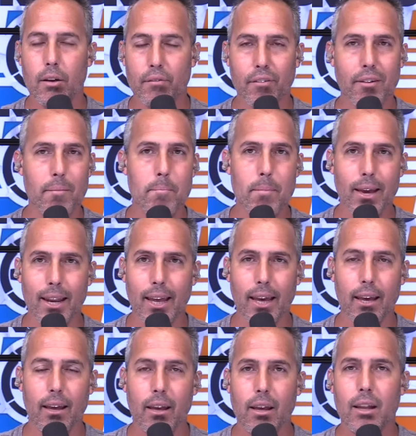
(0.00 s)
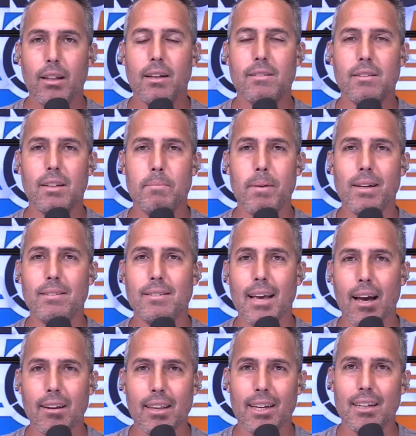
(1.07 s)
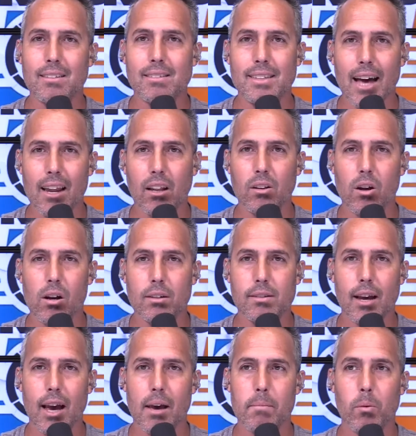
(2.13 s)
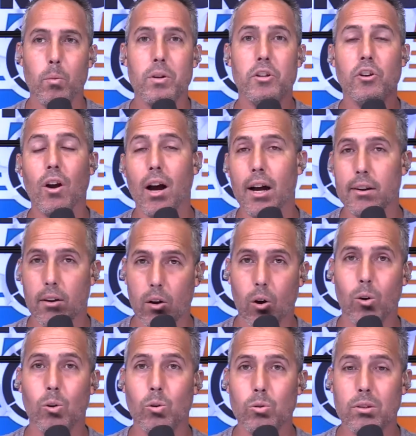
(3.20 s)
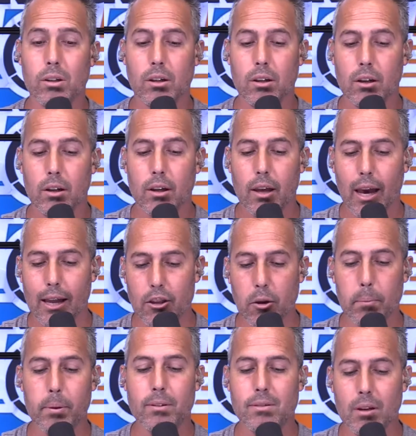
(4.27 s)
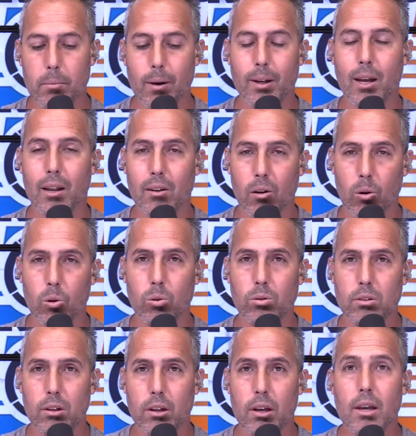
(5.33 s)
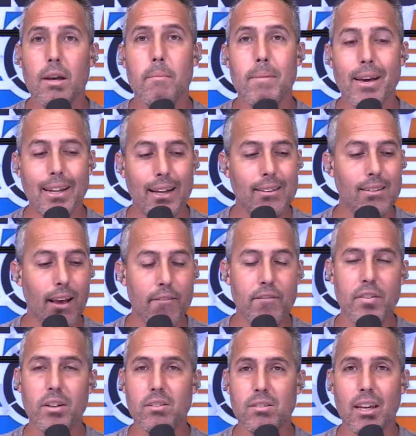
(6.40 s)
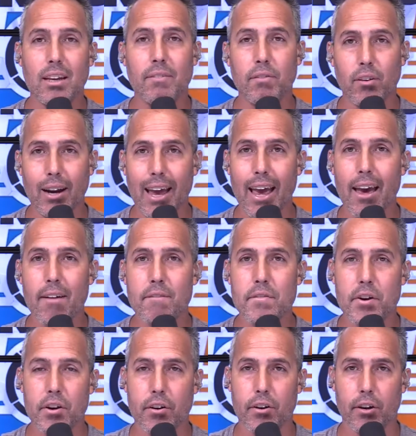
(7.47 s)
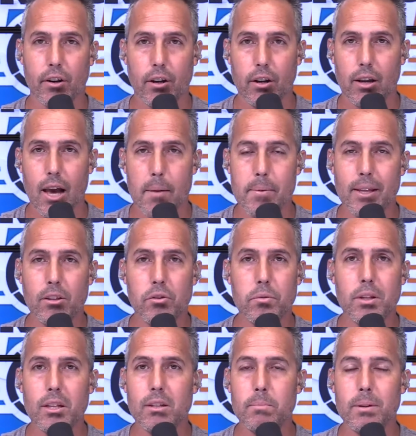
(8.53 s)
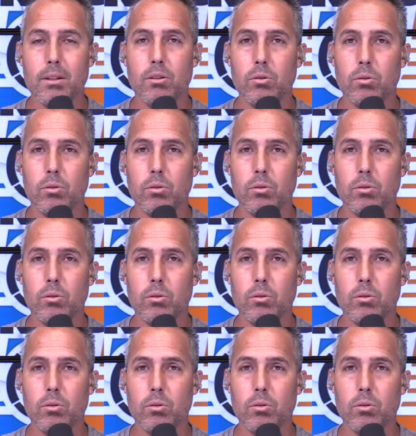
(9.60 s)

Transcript: for a minute. Listen, it may sound like it's not a long time, but when you're on hold and you put someone on hold, man, that feels like forever. I mean, you need to be